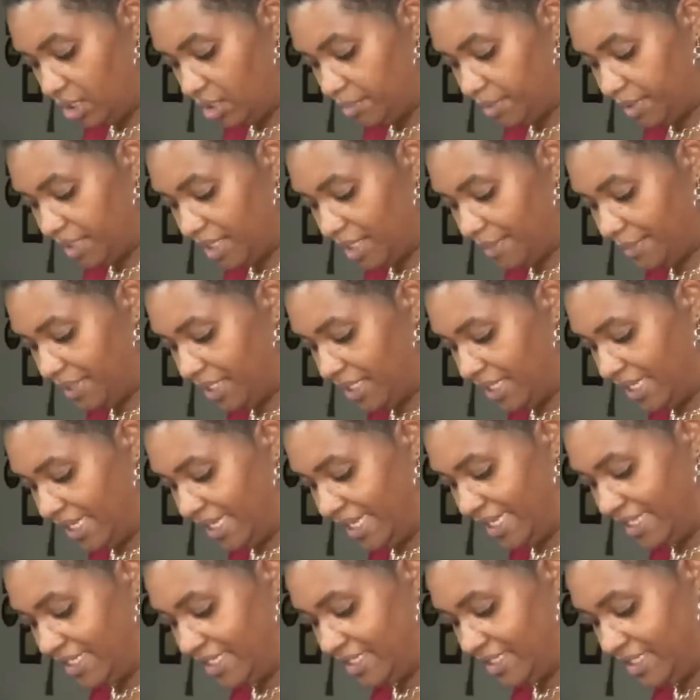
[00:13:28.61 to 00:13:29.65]
but I'm going to
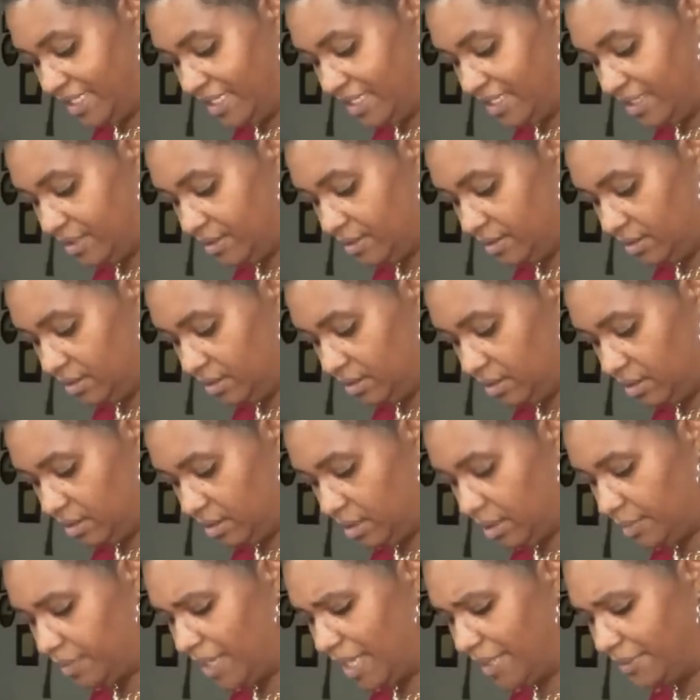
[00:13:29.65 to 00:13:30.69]
add it in
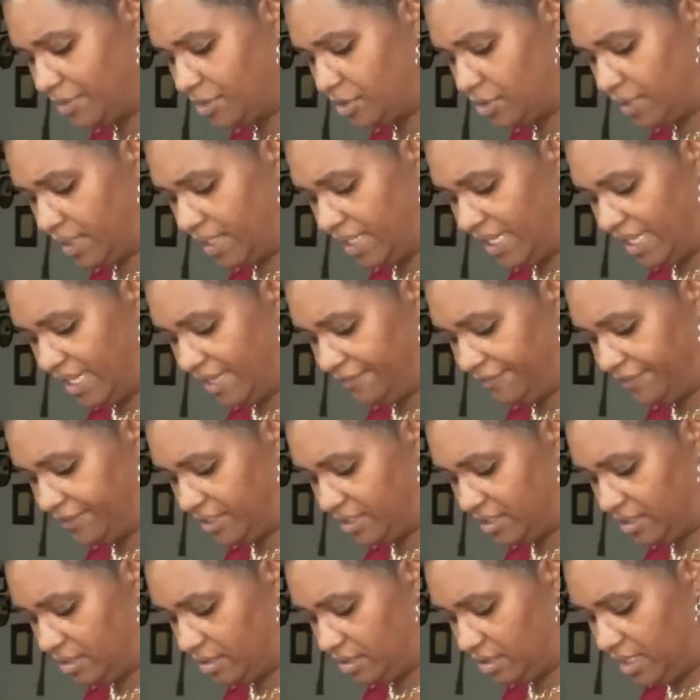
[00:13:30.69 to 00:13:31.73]
probably do a half a
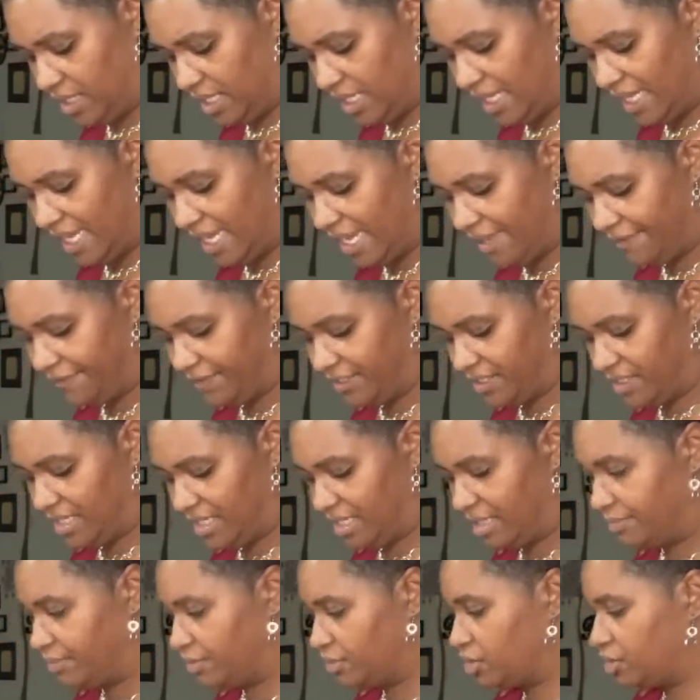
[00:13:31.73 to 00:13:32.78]
half a
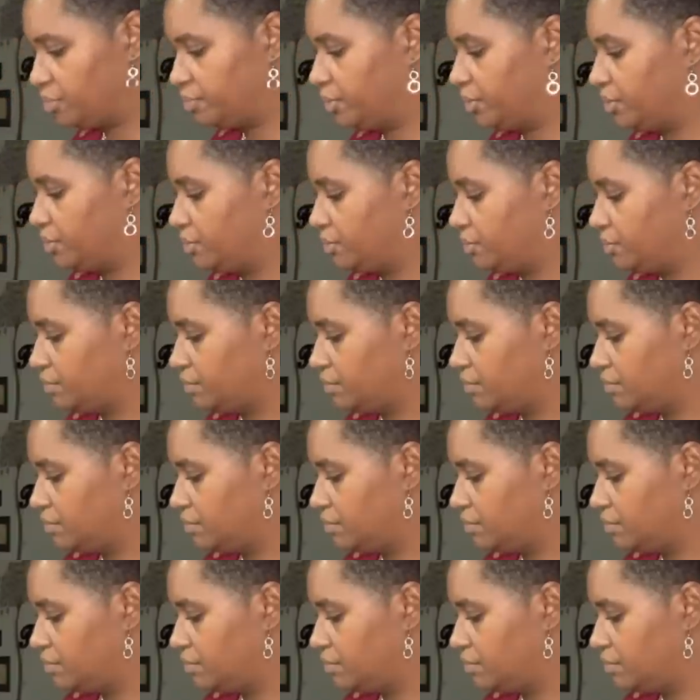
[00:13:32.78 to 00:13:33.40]
tablespoon.